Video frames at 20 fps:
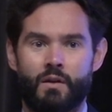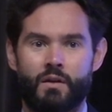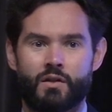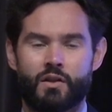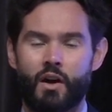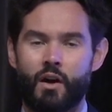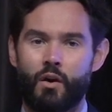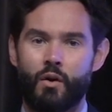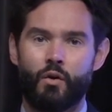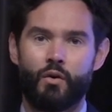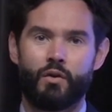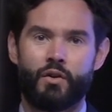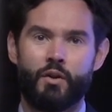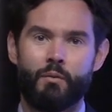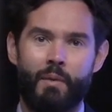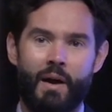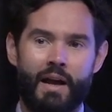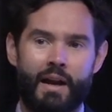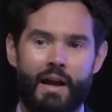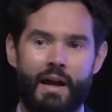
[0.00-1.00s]
So you
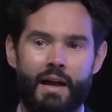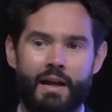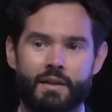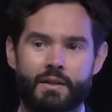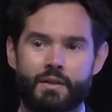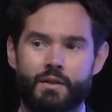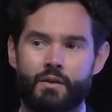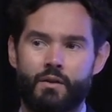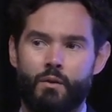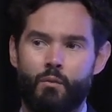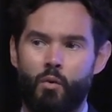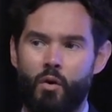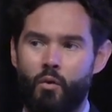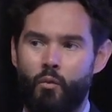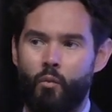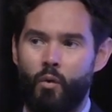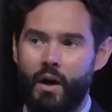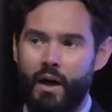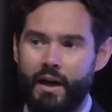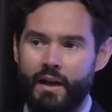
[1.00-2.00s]
might ask, well,
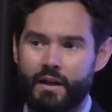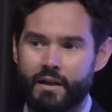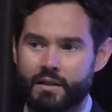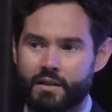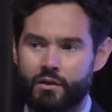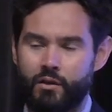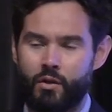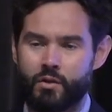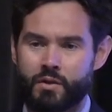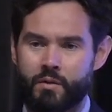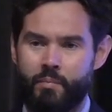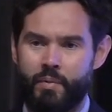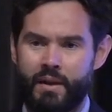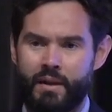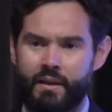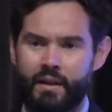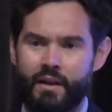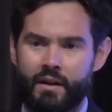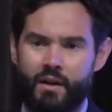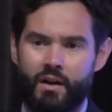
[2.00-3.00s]
why does
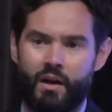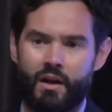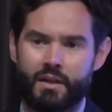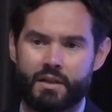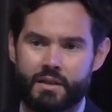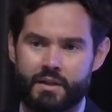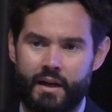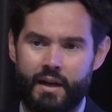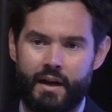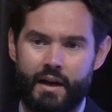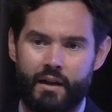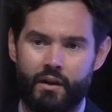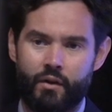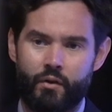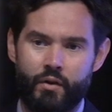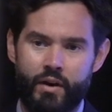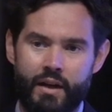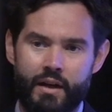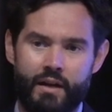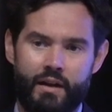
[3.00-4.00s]
clozapine then cause
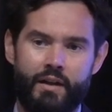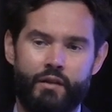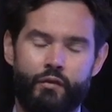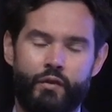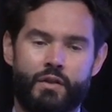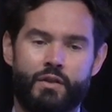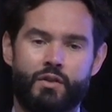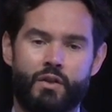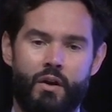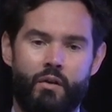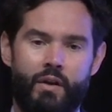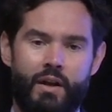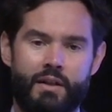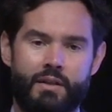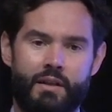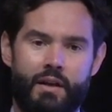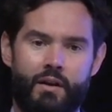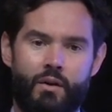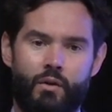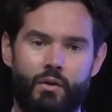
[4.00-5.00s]
sialorrhea if it's so
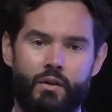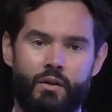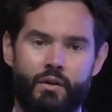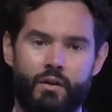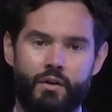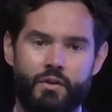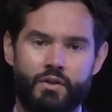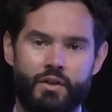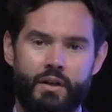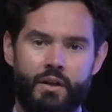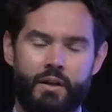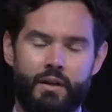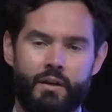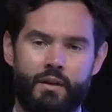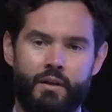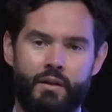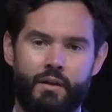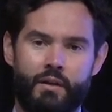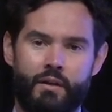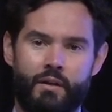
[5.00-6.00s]
anticholinergic?
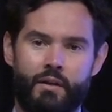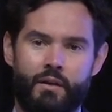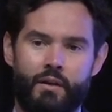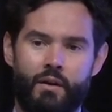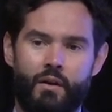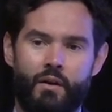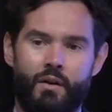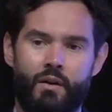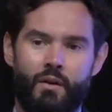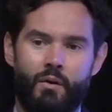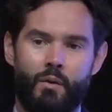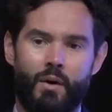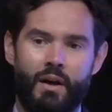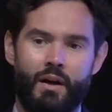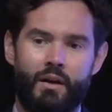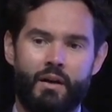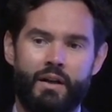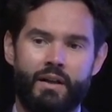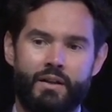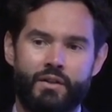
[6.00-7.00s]

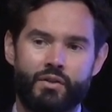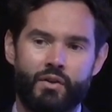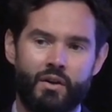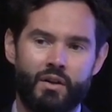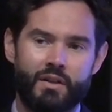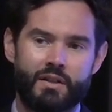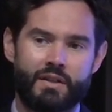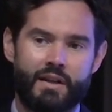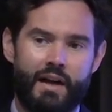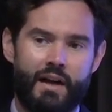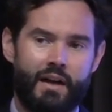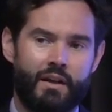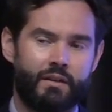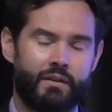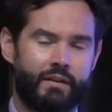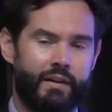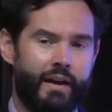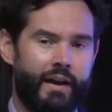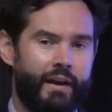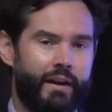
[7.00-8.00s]
Well, it turns
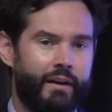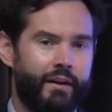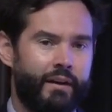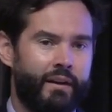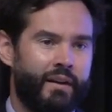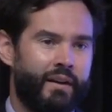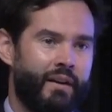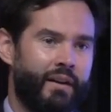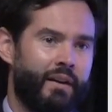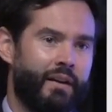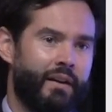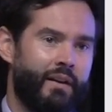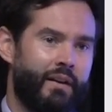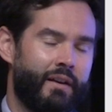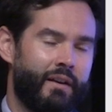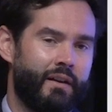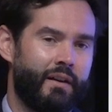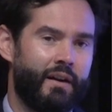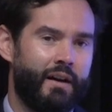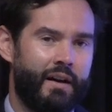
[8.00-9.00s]
out that
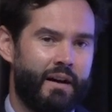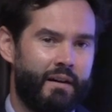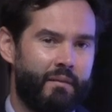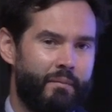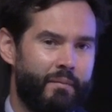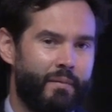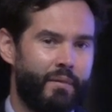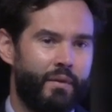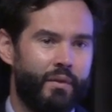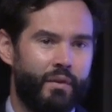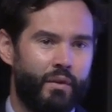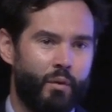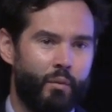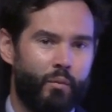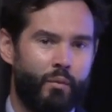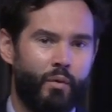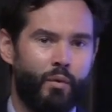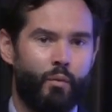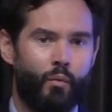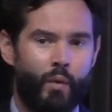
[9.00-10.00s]
um, the,
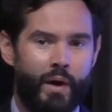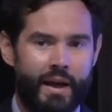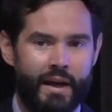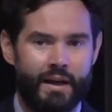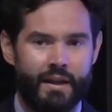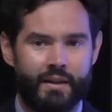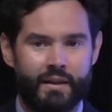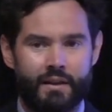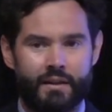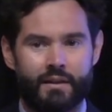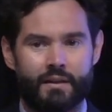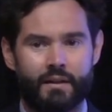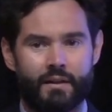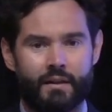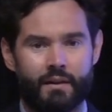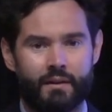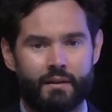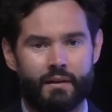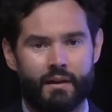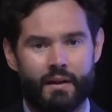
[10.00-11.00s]
the way that
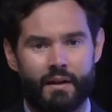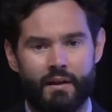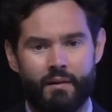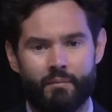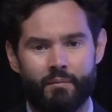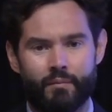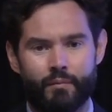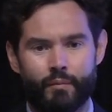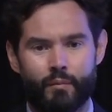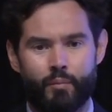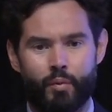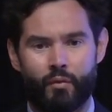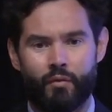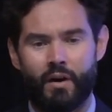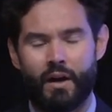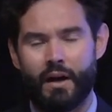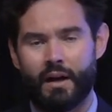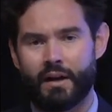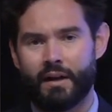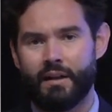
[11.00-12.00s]
the um,
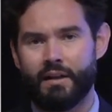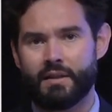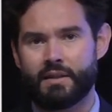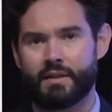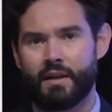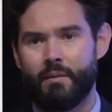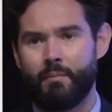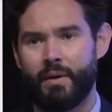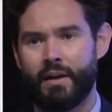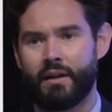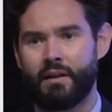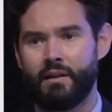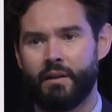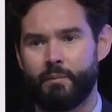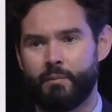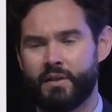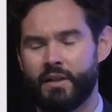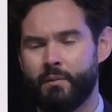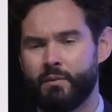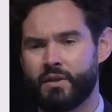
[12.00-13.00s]
parotid and
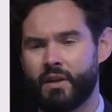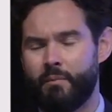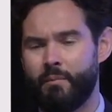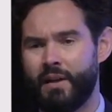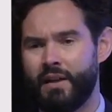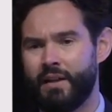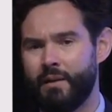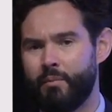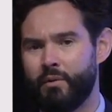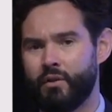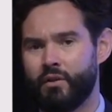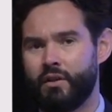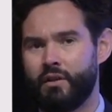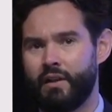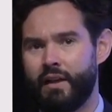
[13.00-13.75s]
submandibular